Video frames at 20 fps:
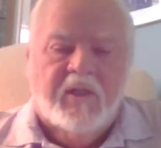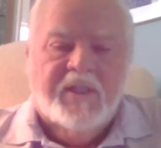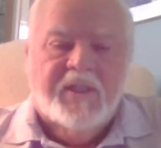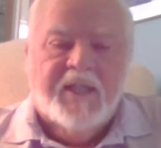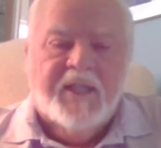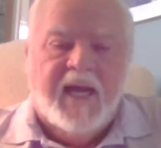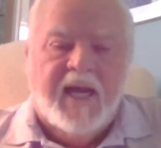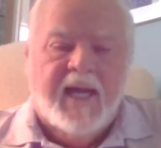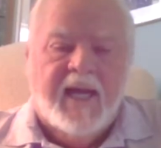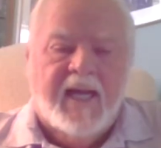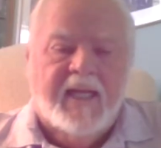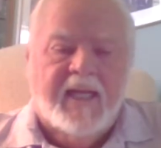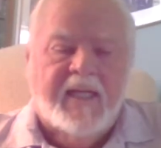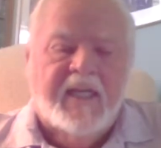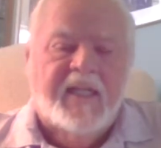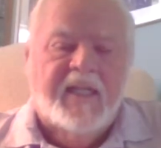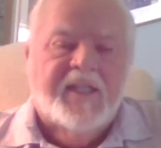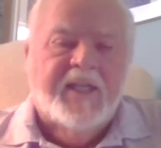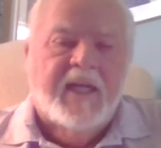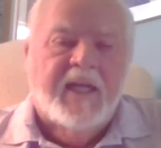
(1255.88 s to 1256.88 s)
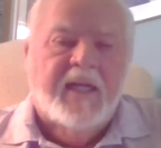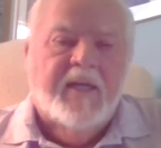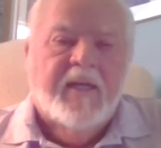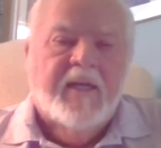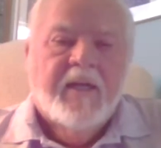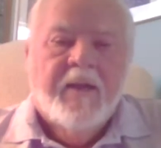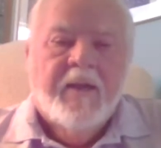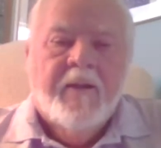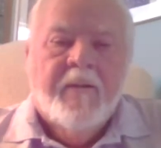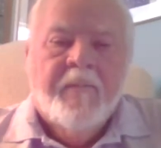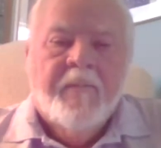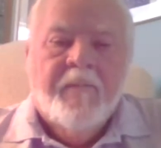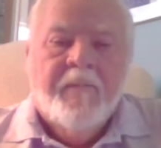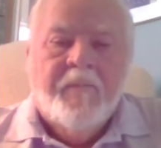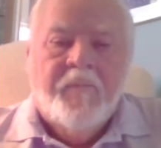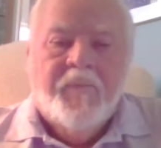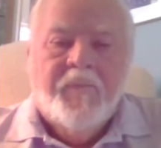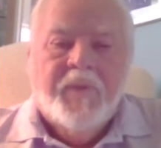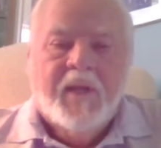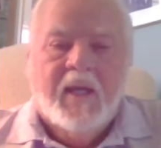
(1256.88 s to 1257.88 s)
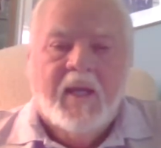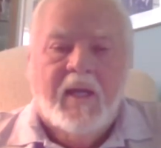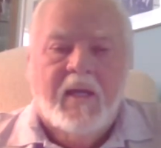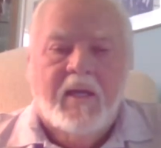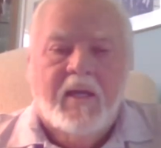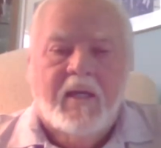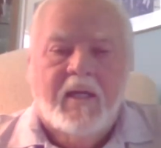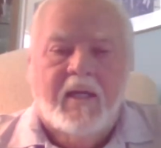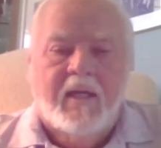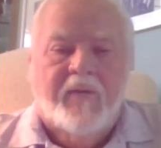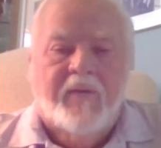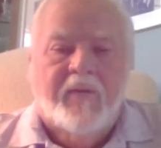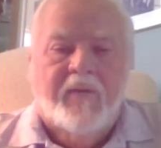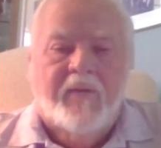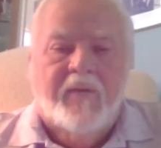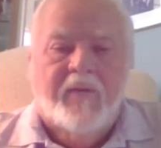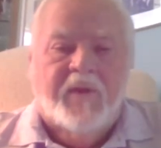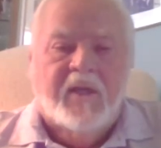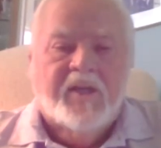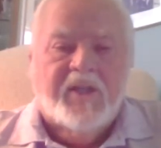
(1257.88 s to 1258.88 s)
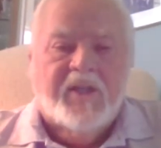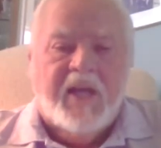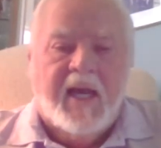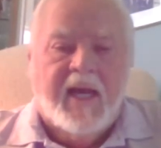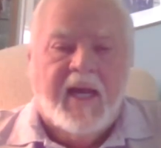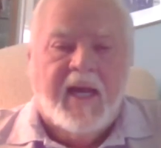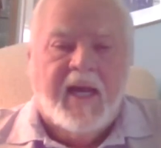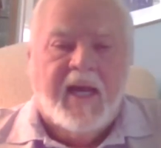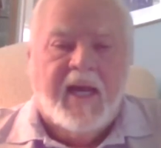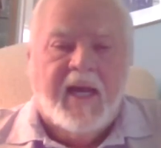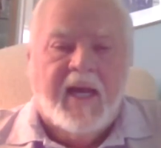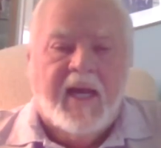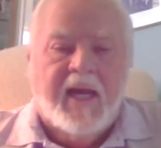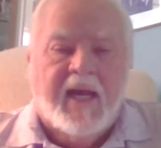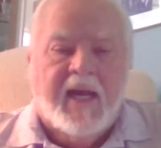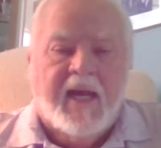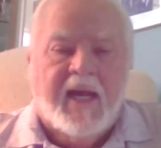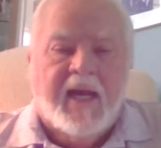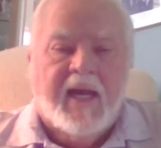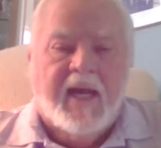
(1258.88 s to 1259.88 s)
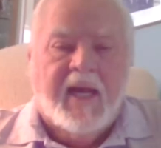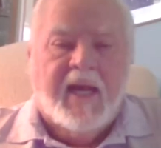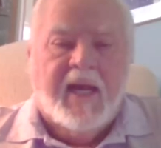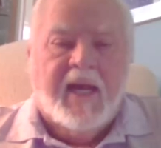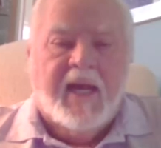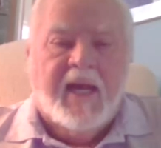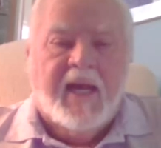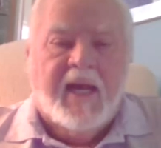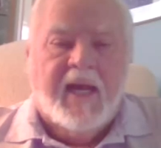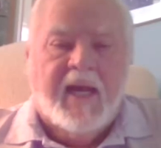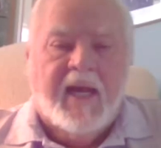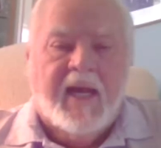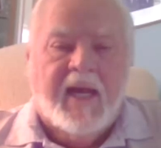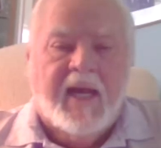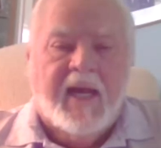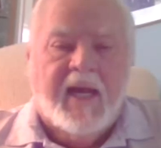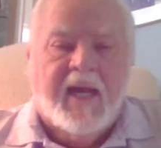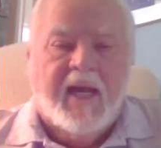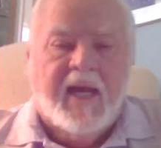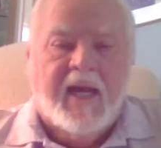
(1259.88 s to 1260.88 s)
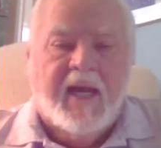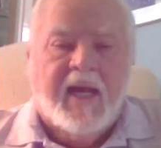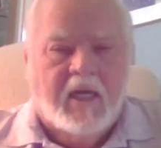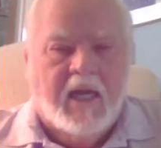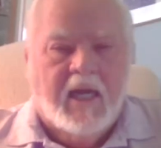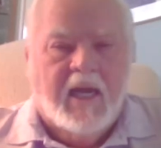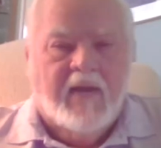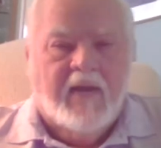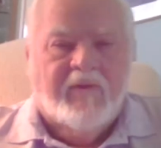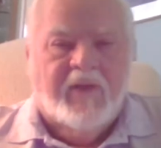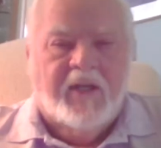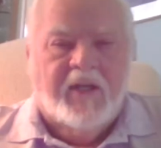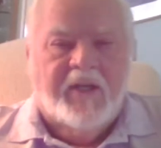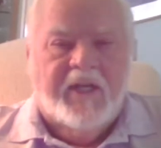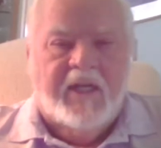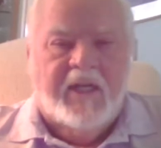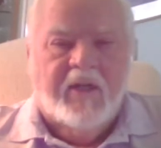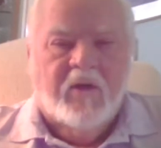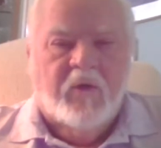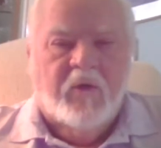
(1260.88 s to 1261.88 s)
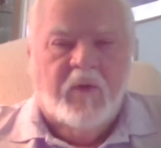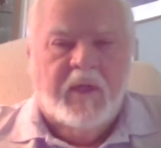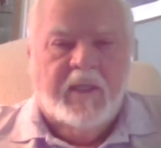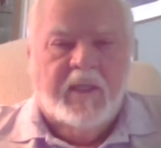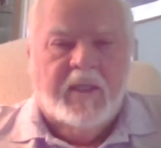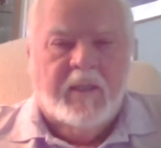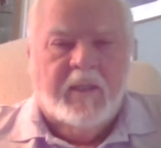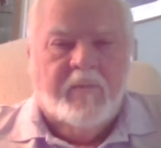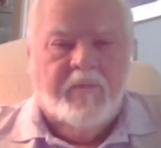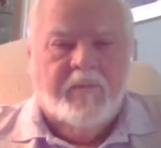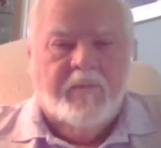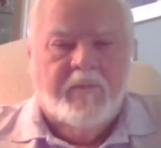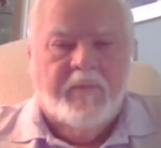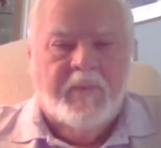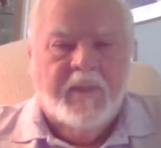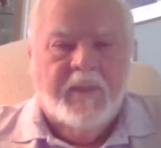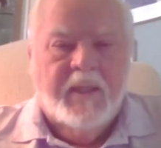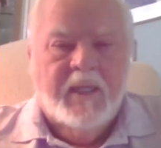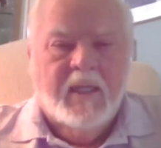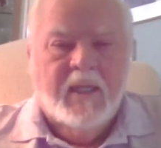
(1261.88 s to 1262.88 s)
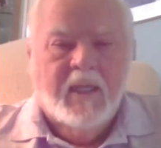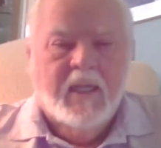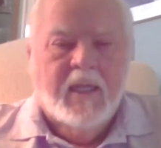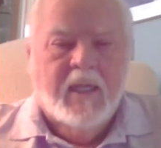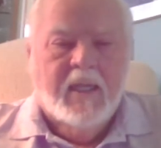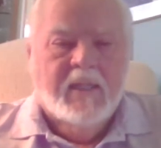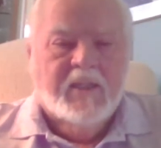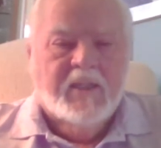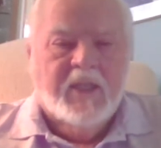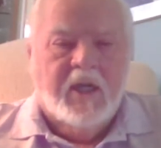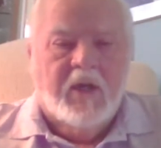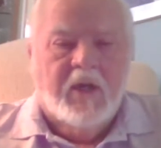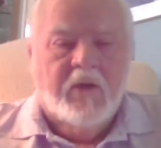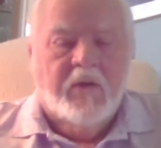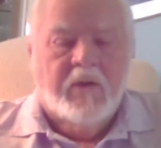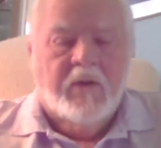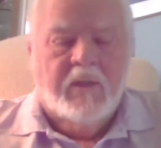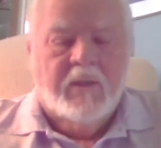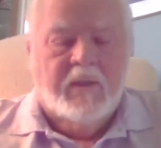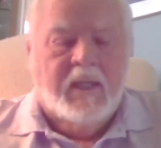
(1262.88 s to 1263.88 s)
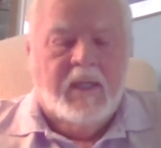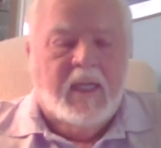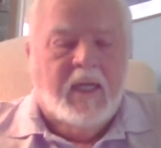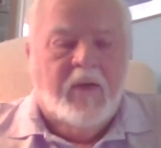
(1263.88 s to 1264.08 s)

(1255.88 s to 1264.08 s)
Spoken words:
off to the side, and he said, if this guy shows up, you're gonna have to deal with him. So